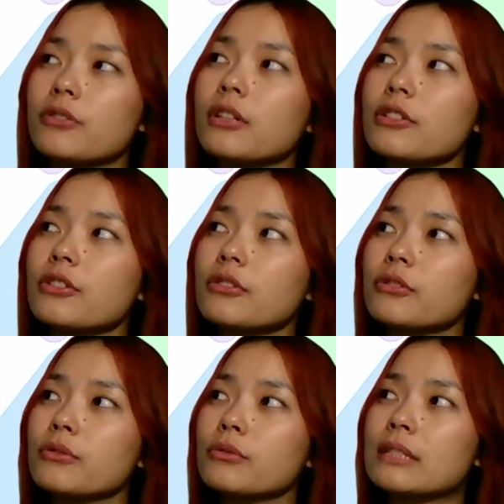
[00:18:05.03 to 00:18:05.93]

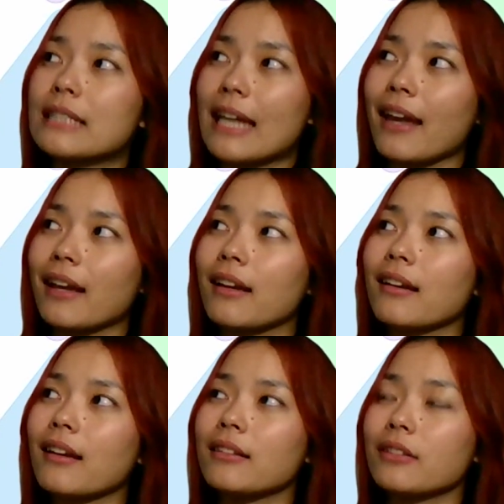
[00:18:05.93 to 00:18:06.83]
introduction to tech
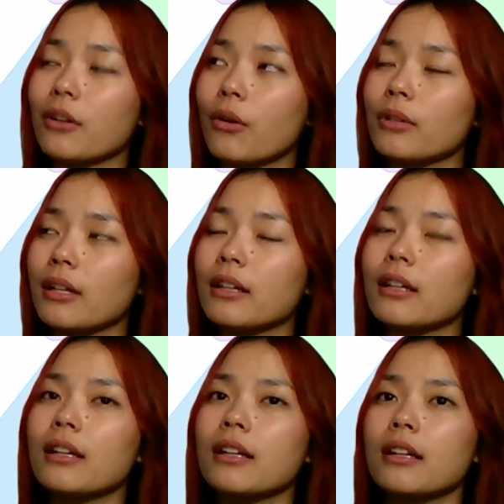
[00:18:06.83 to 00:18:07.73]
and
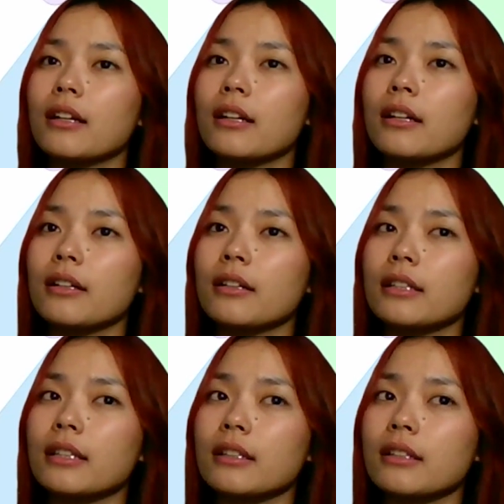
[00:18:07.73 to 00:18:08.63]
coding uh,